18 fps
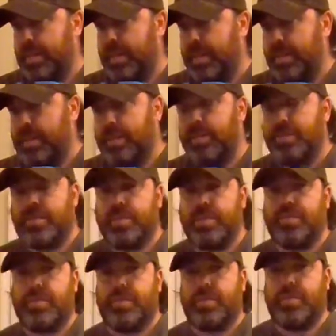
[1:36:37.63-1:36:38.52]
essentially
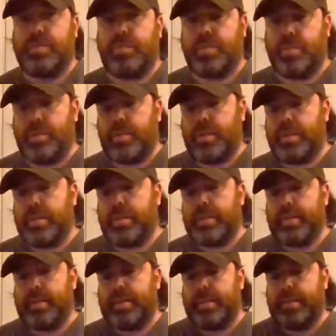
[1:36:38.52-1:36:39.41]
for the first floor.
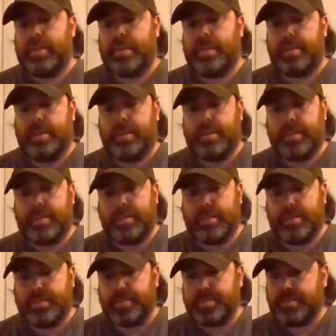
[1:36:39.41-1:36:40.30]

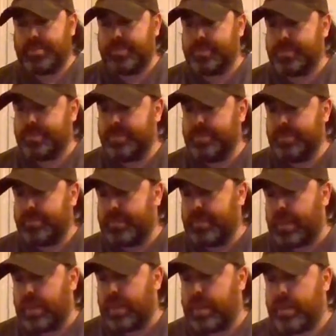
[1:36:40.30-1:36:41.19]
I'm
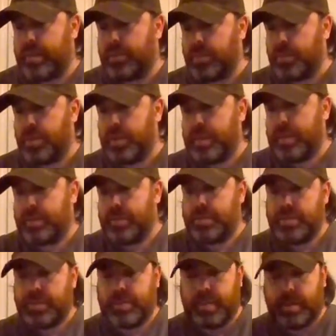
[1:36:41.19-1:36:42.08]
gonna have to work
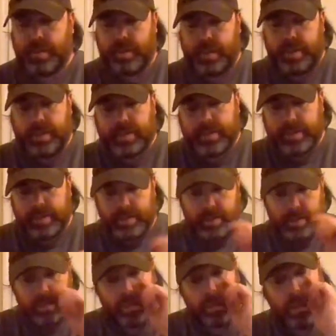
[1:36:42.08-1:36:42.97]
out those
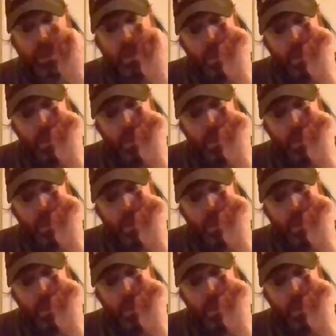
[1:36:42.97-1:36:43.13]
staircases